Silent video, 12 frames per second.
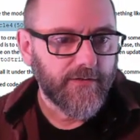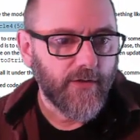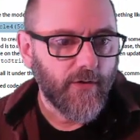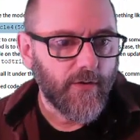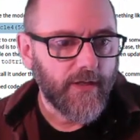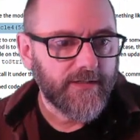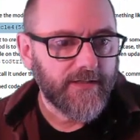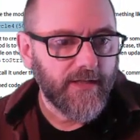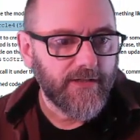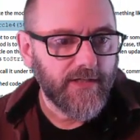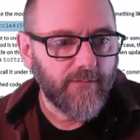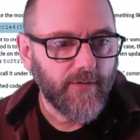So
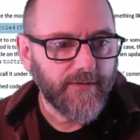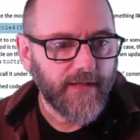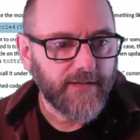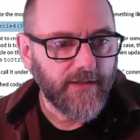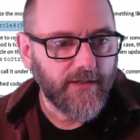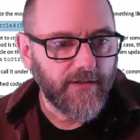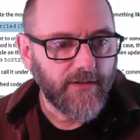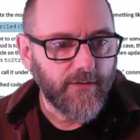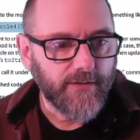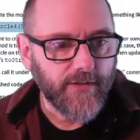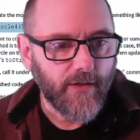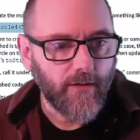essentially what that's going to
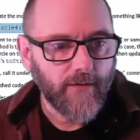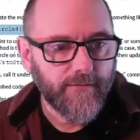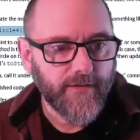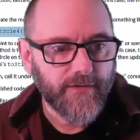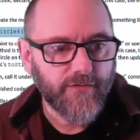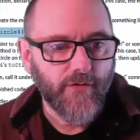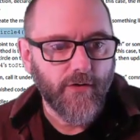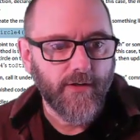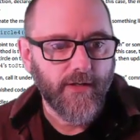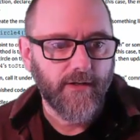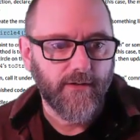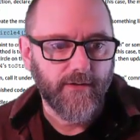do is all of this
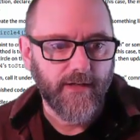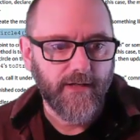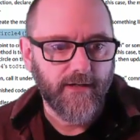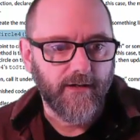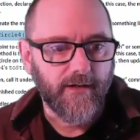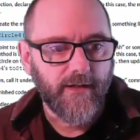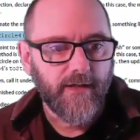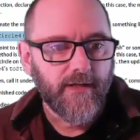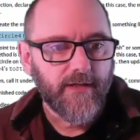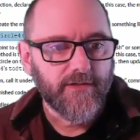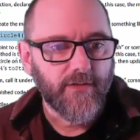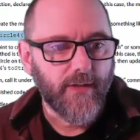drawing code here.
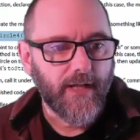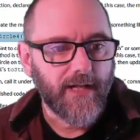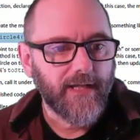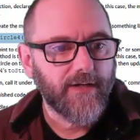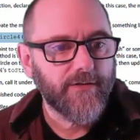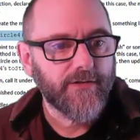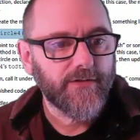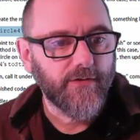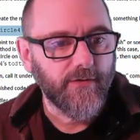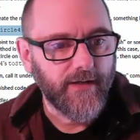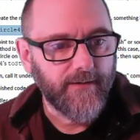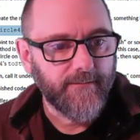So we clear the
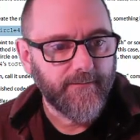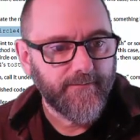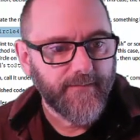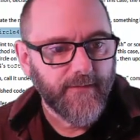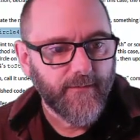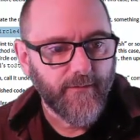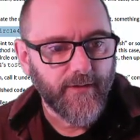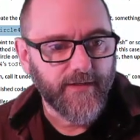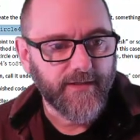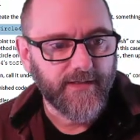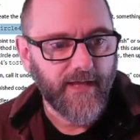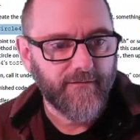screen
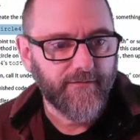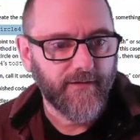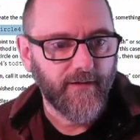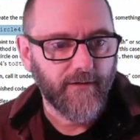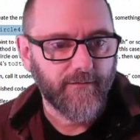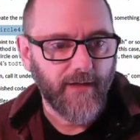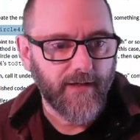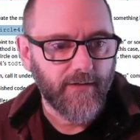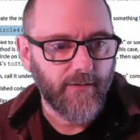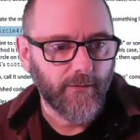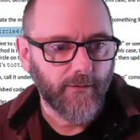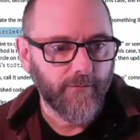with the set fill of
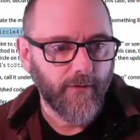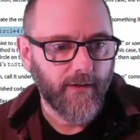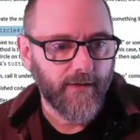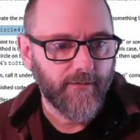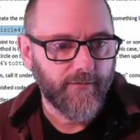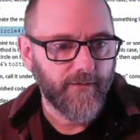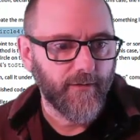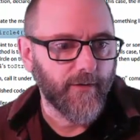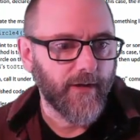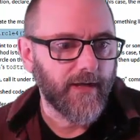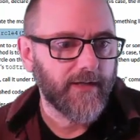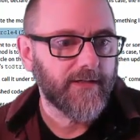light goldenrod and the fill
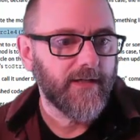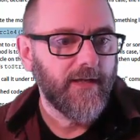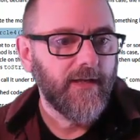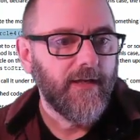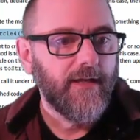rect,